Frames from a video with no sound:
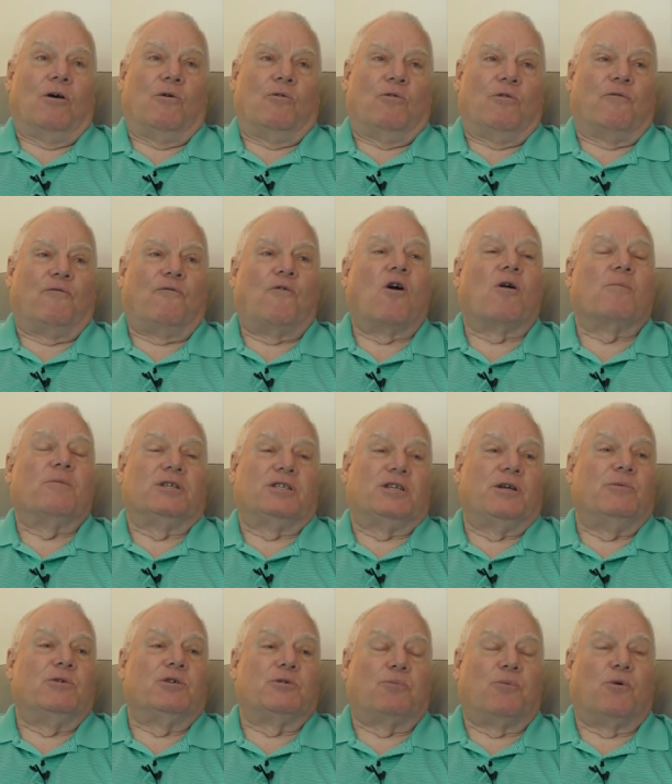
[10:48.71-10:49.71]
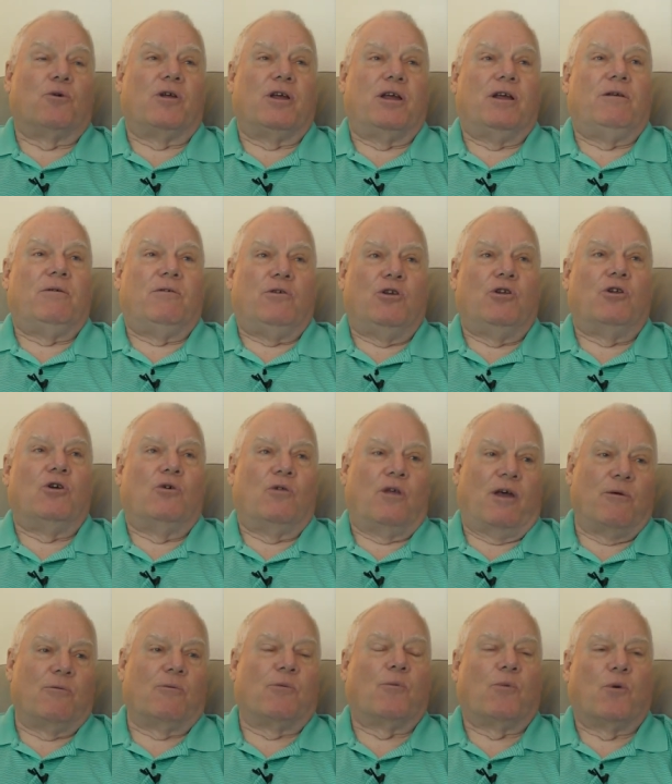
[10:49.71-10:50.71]
the pharmacy was pretty, you know,
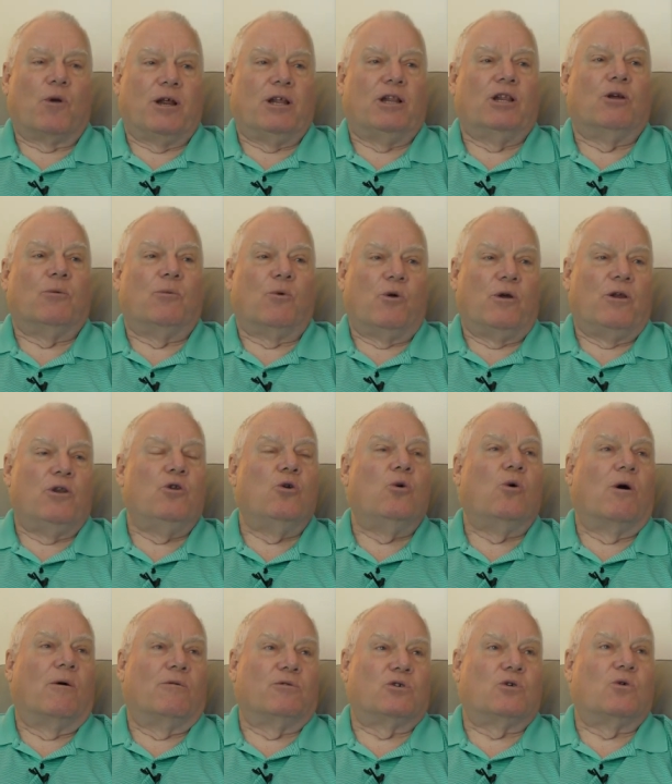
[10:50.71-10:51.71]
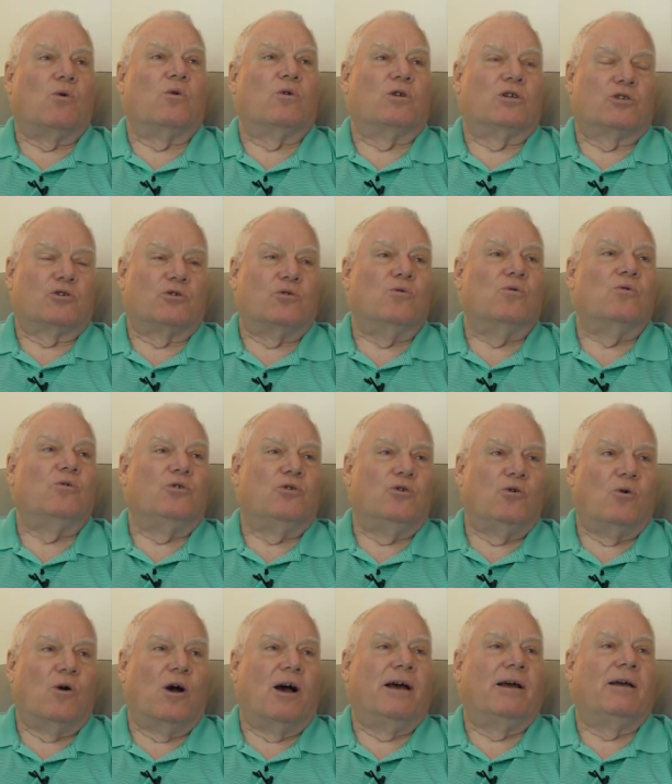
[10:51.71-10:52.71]
they were pretty liberal. He knew I was going to school and
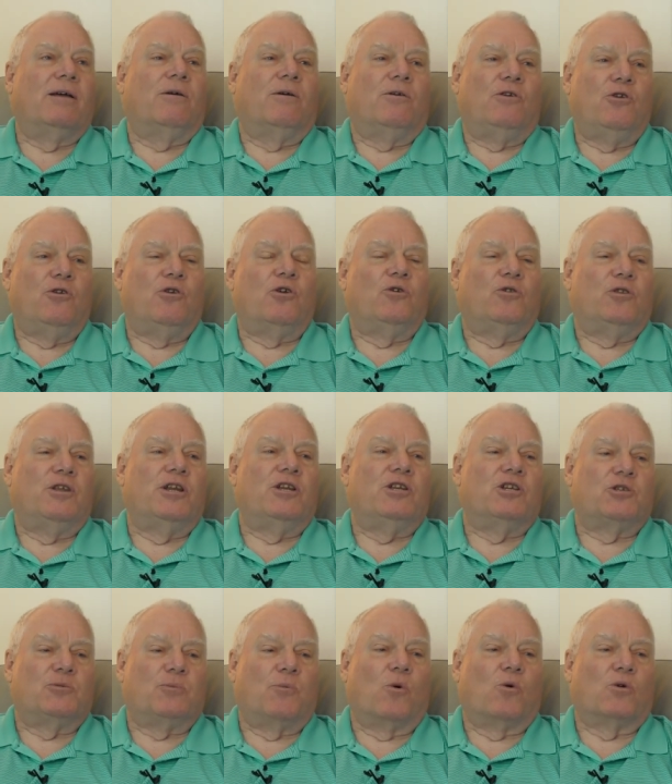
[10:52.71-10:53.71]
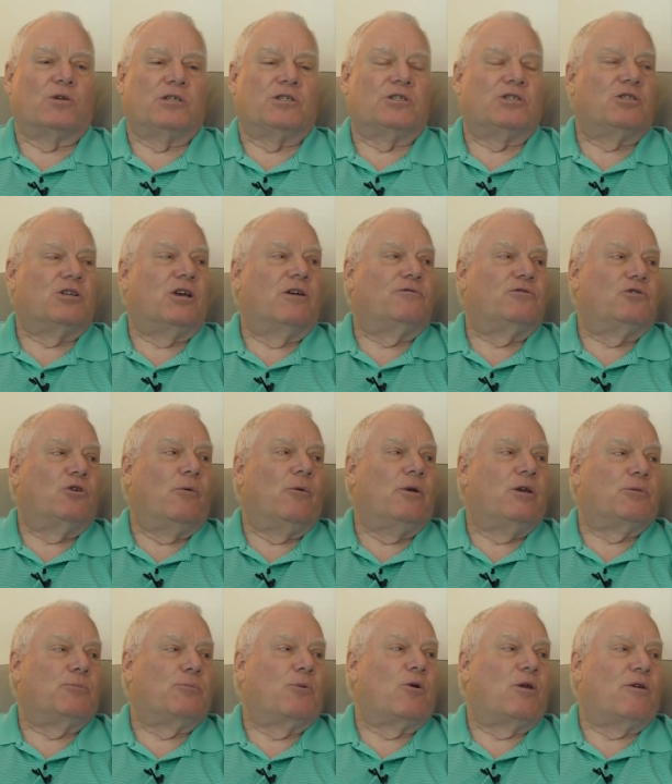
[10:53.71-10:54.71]
knew I, you know, did the sports and stuff. So he
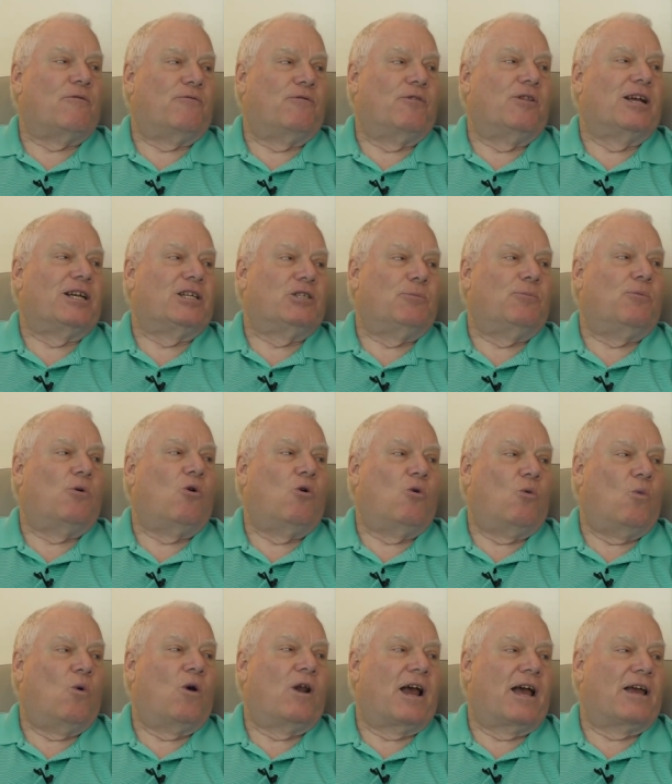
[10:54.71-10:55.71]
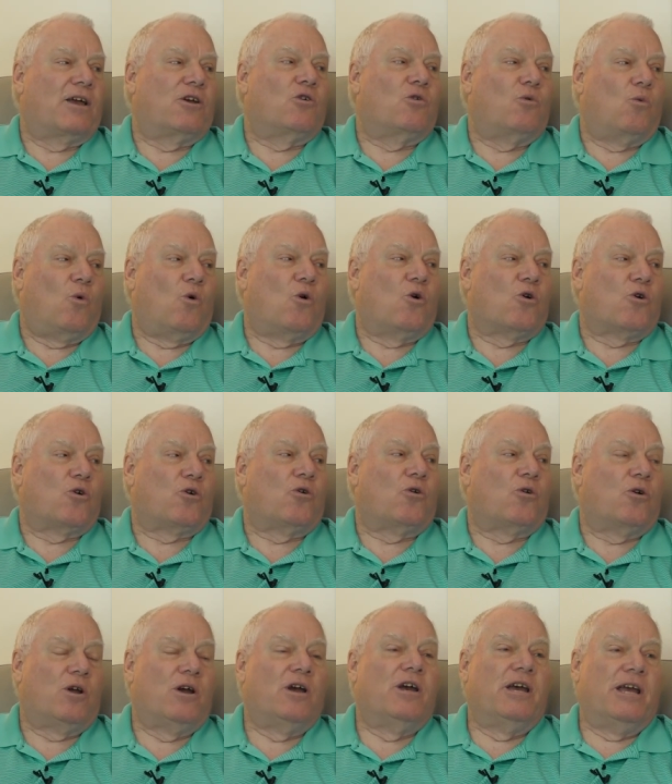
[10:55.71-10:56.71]
was pretty flexible on when I could work
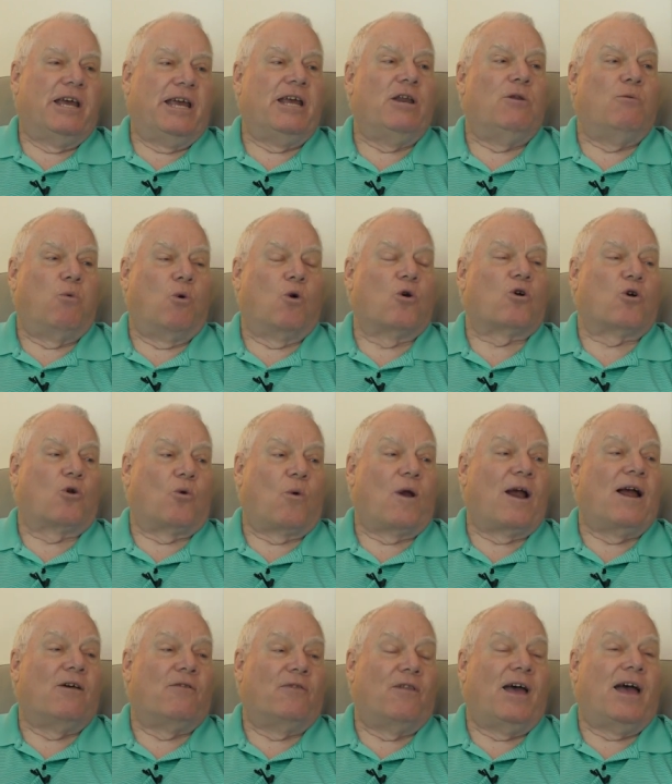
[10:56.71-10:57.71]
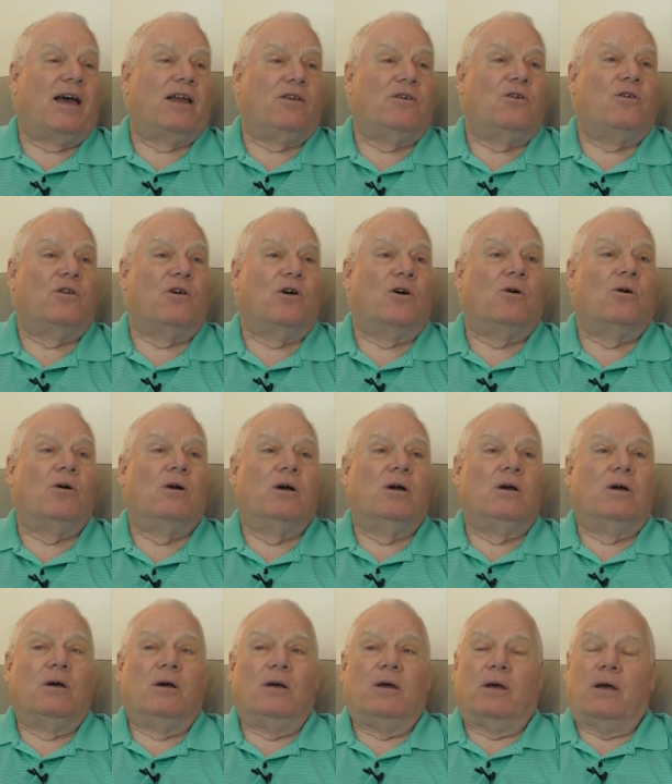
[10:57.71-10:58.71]
or he'd work around that, you know.
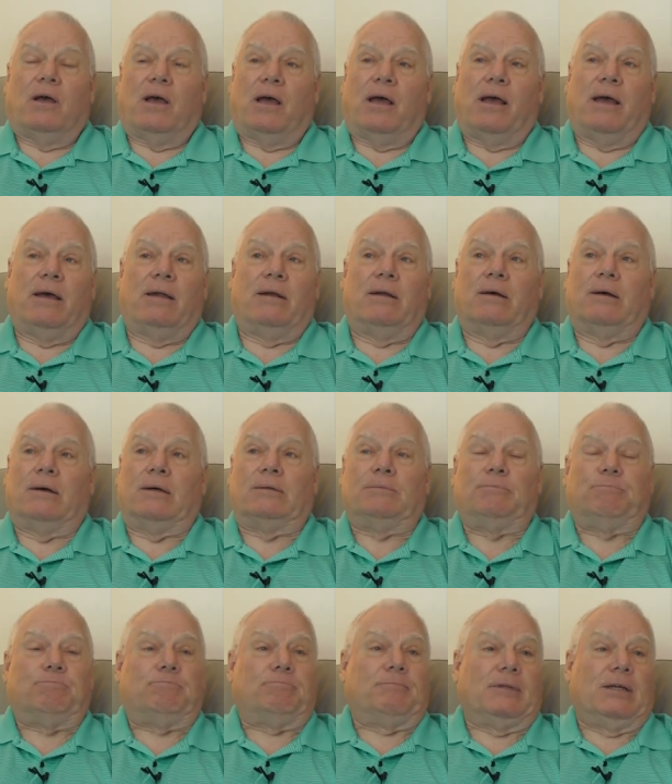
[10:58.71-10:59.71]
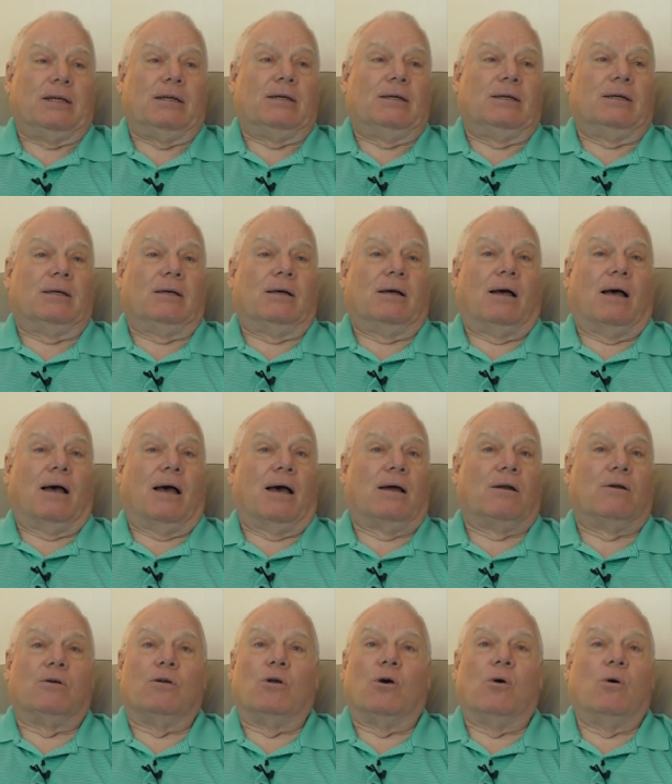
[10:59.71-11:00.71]
And uh, I
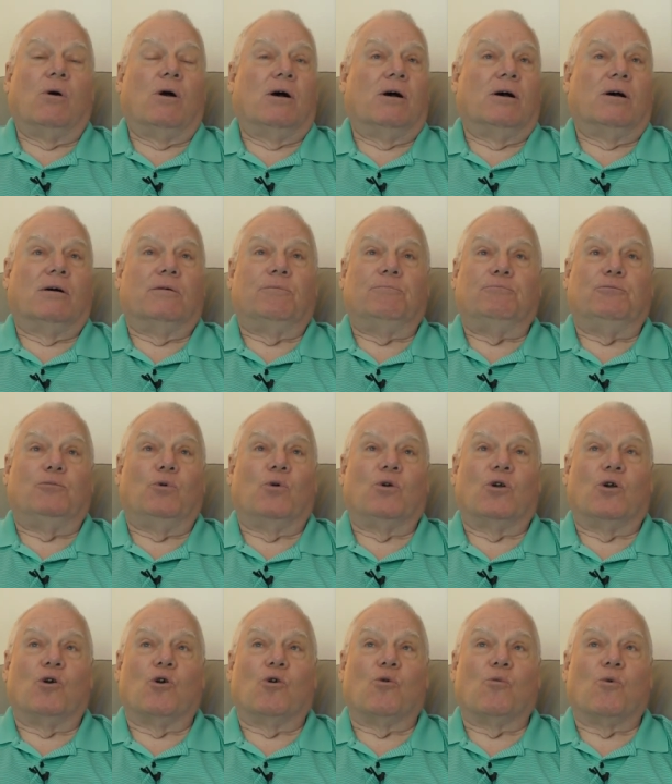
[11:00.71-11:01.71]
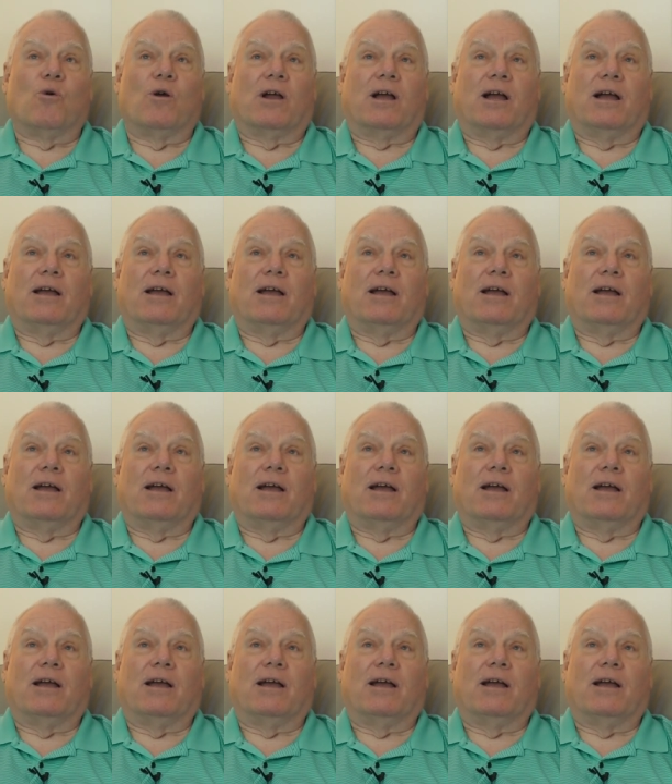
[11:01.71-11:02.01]
don't know, uh, doing the homework,